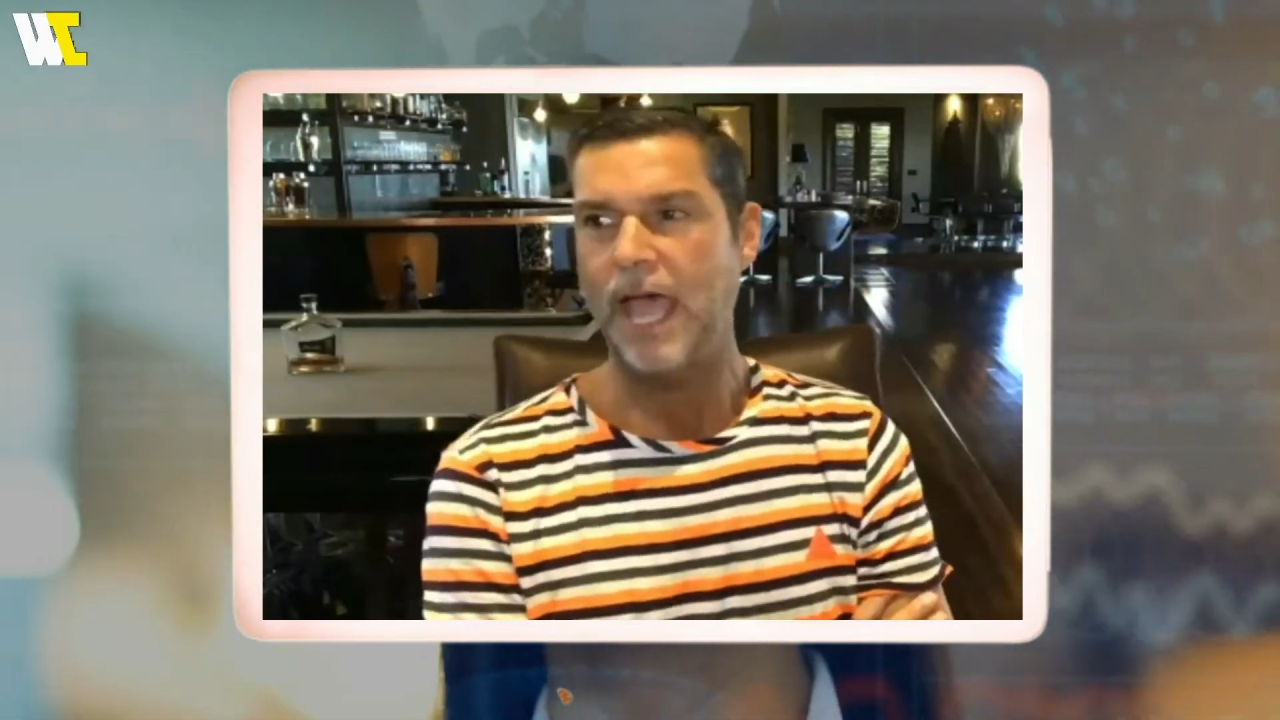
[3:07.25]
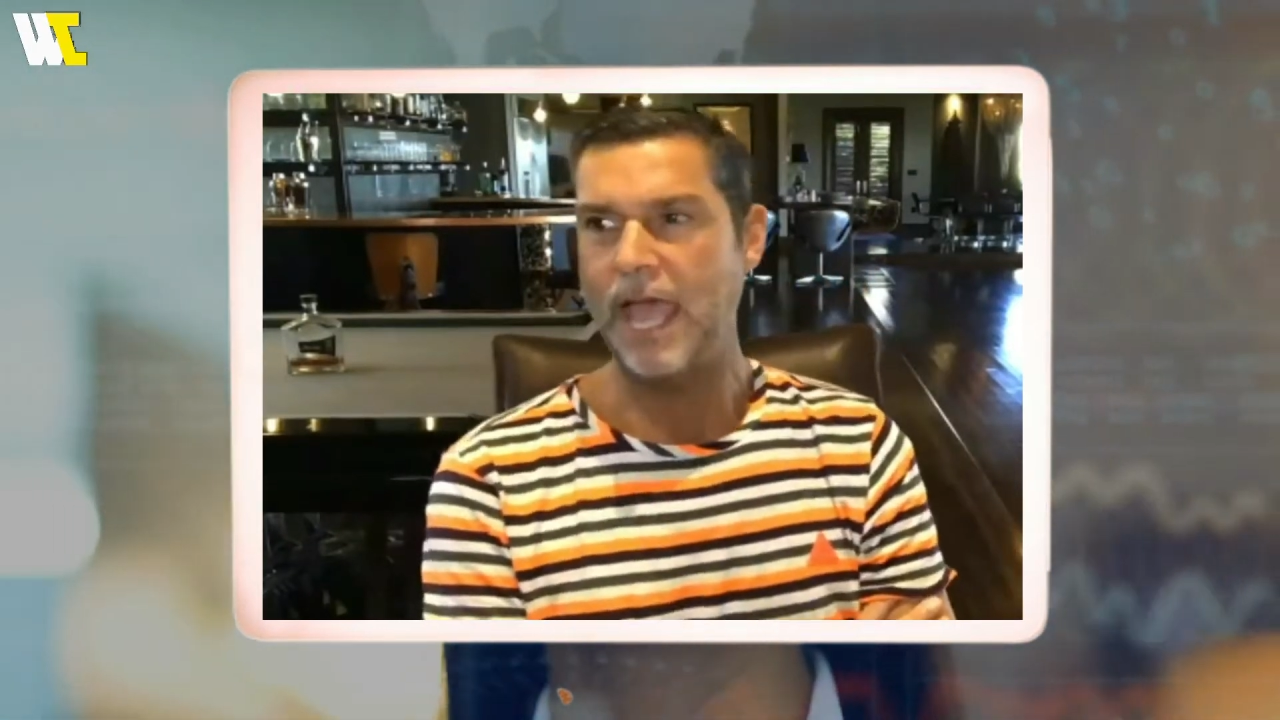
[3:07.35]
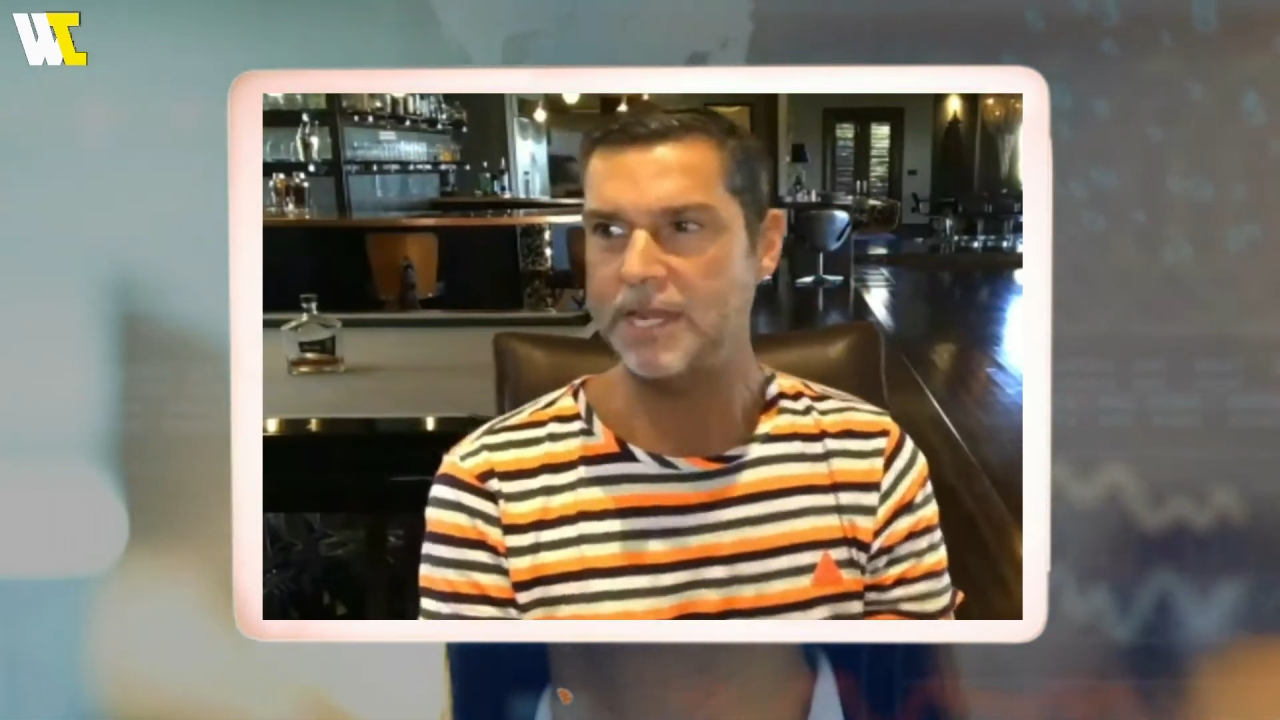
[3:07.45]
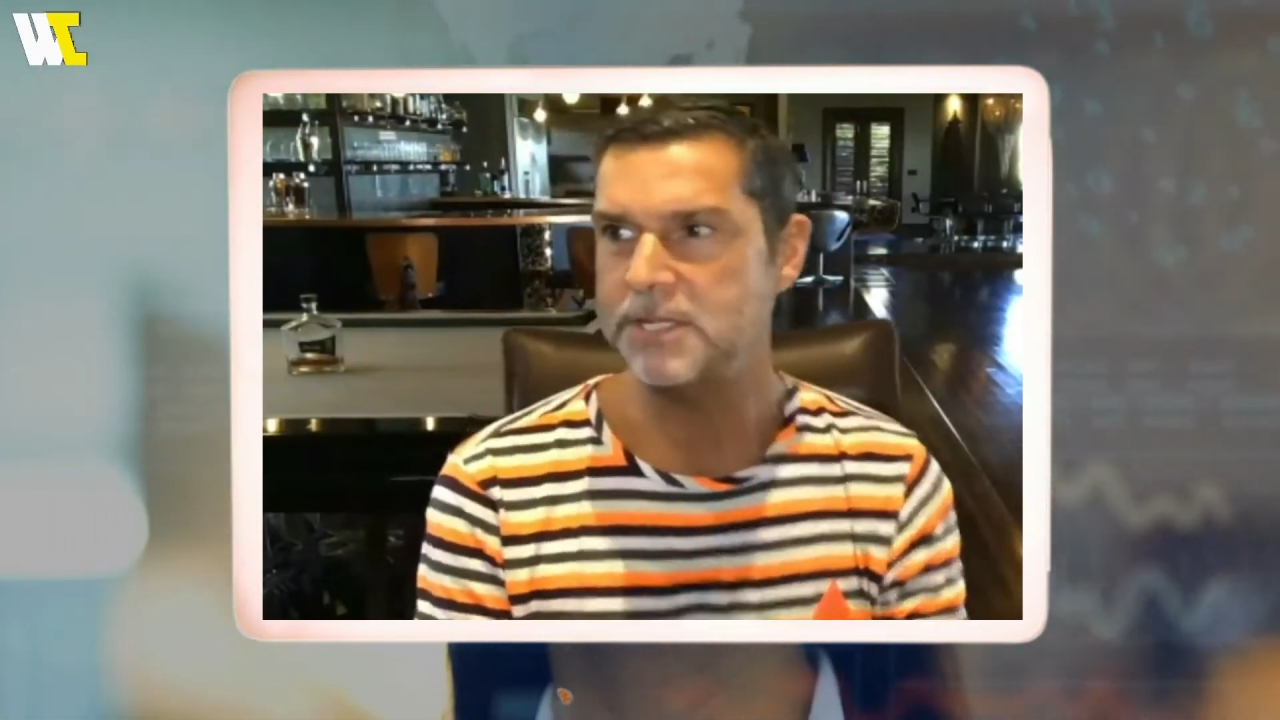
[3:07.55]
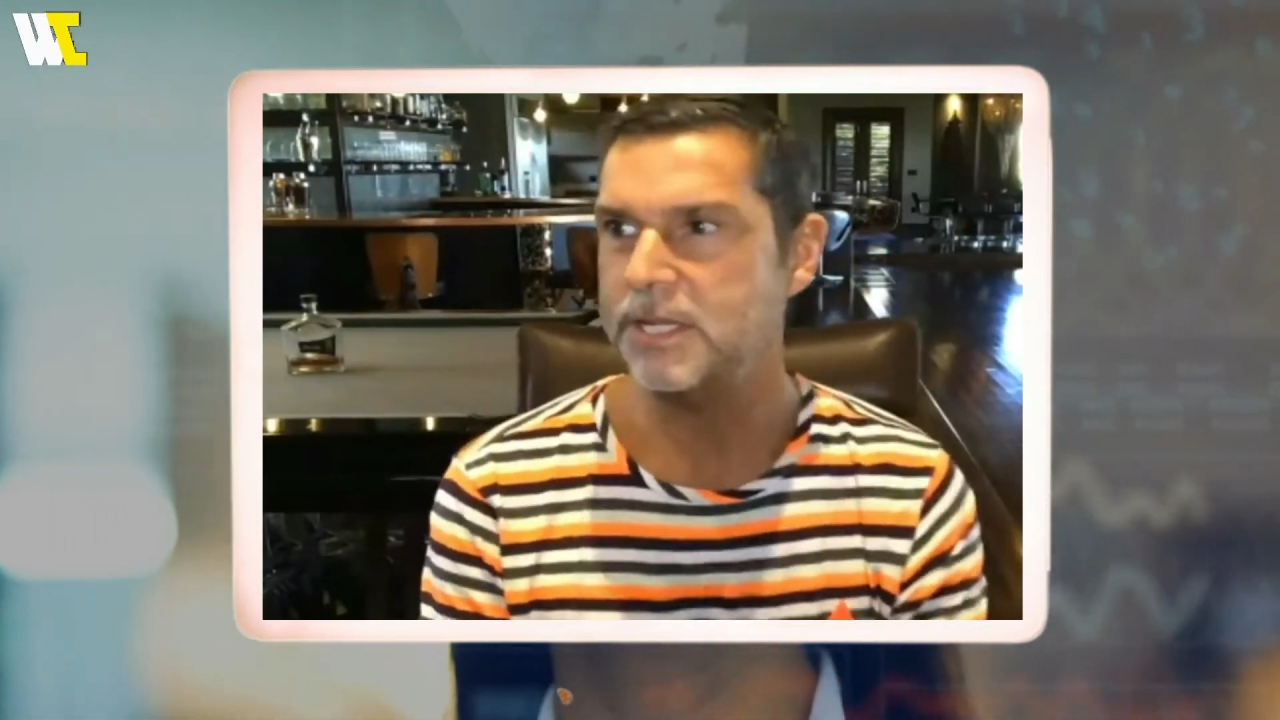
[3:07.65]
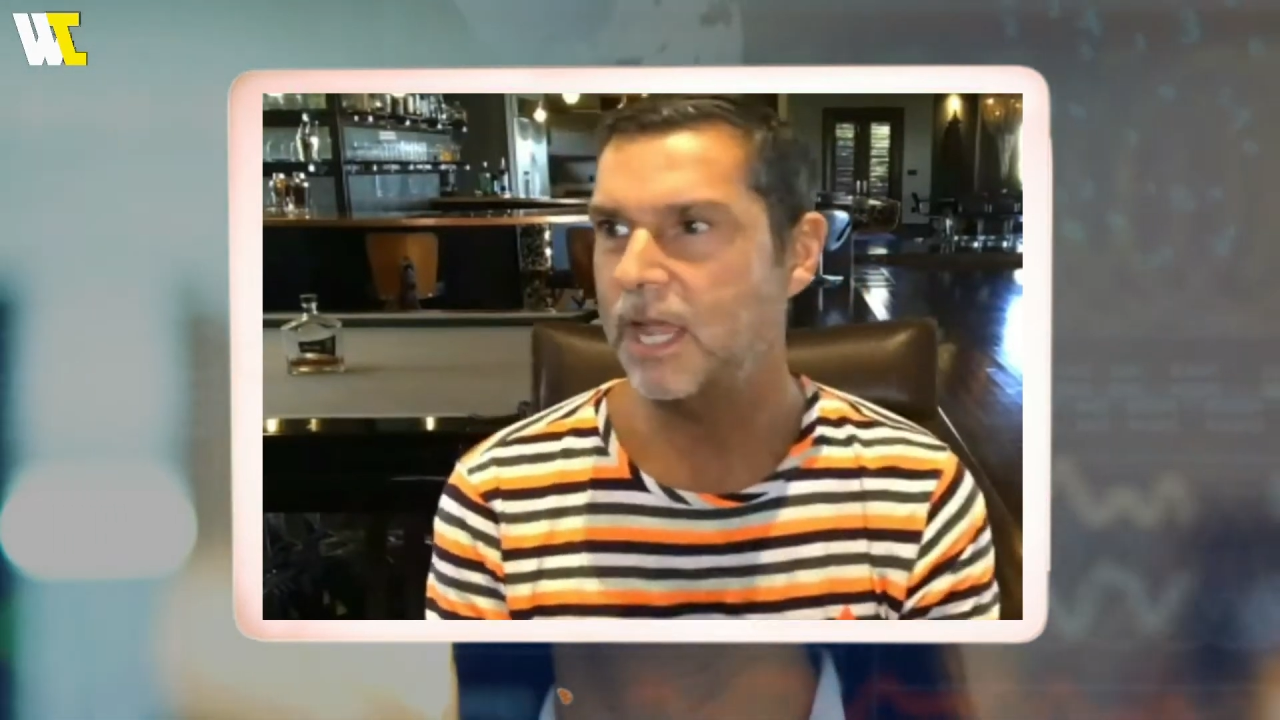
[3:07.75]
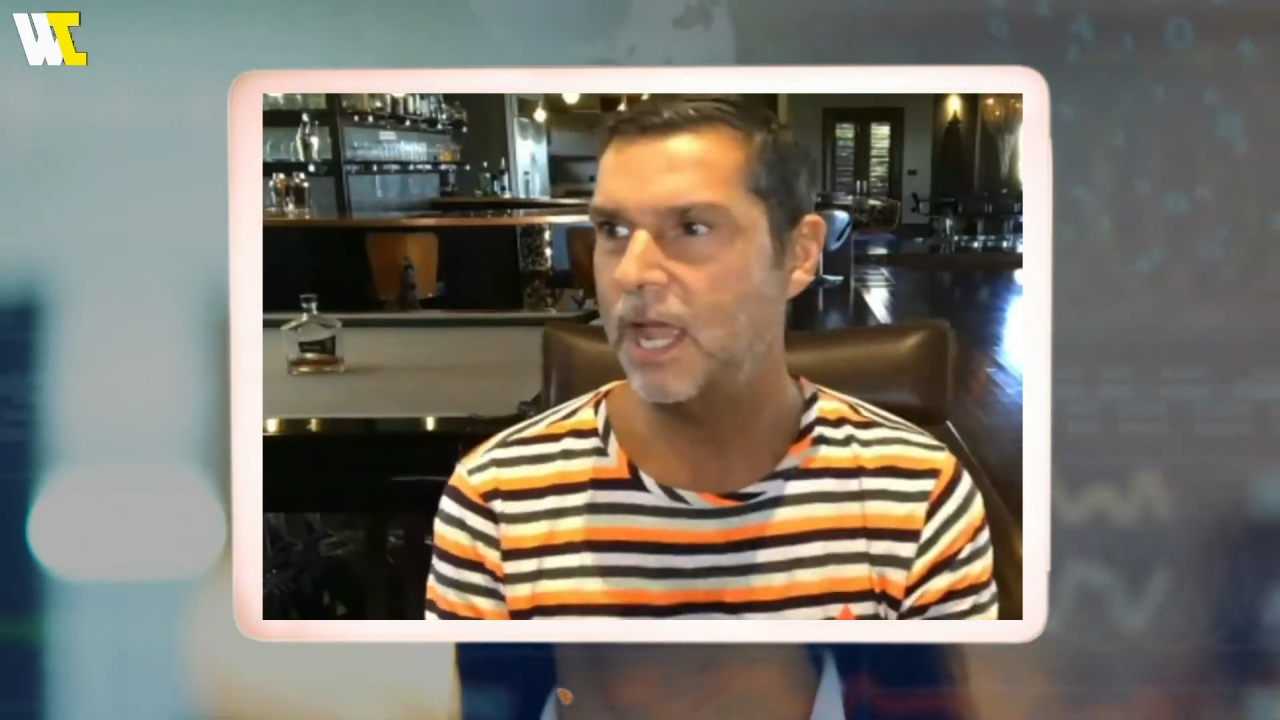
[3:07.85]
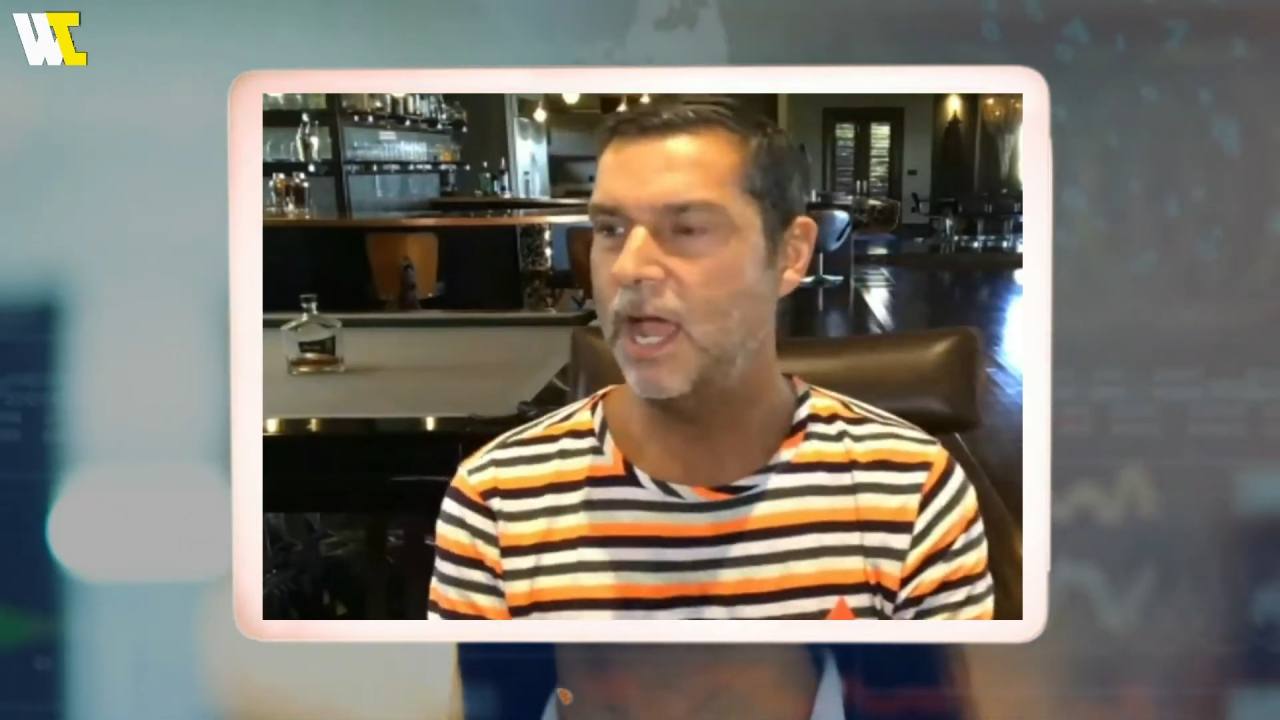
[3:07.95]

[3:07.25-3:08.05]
and